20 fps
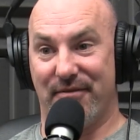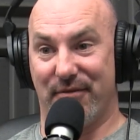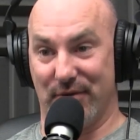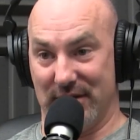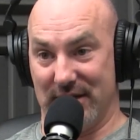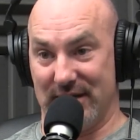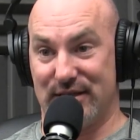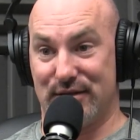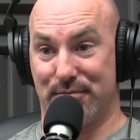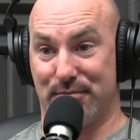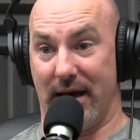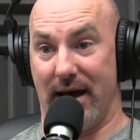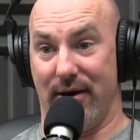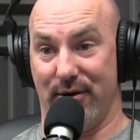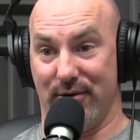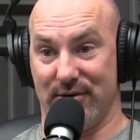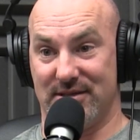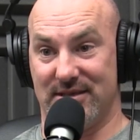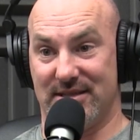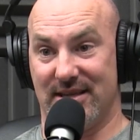for the
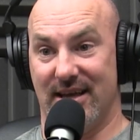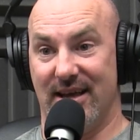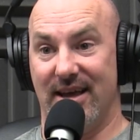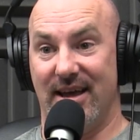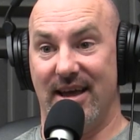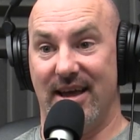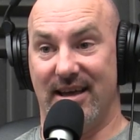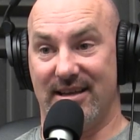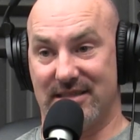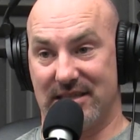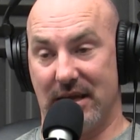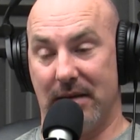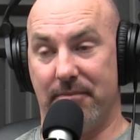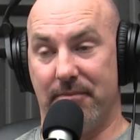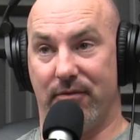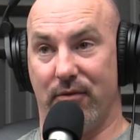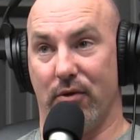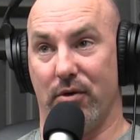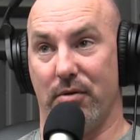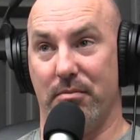spouse. Right. Except
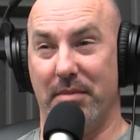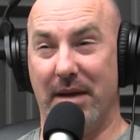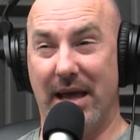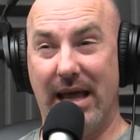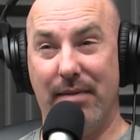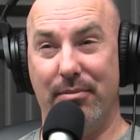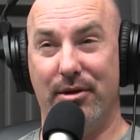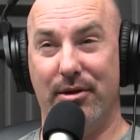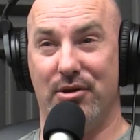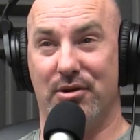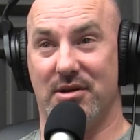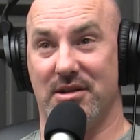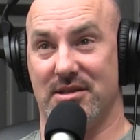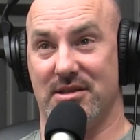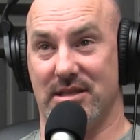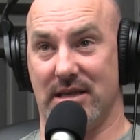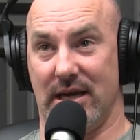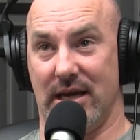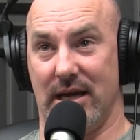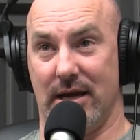for maybe you could
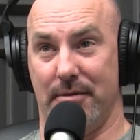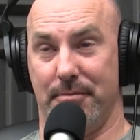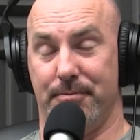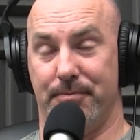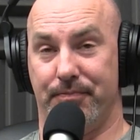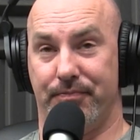say,